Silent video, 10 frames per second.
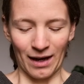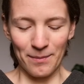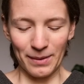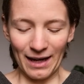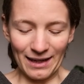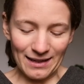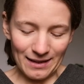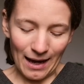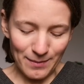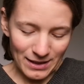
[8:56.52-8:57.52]
But
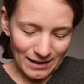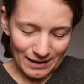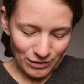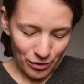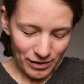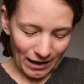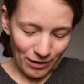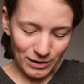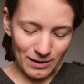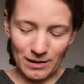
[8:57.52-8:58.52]
I mean, it turned
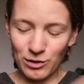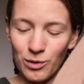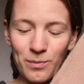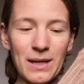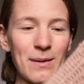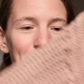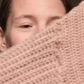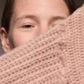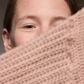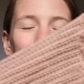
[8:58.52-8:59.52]
out to be
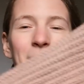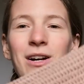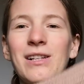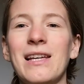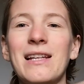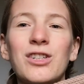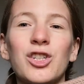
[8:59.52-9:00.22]
better because it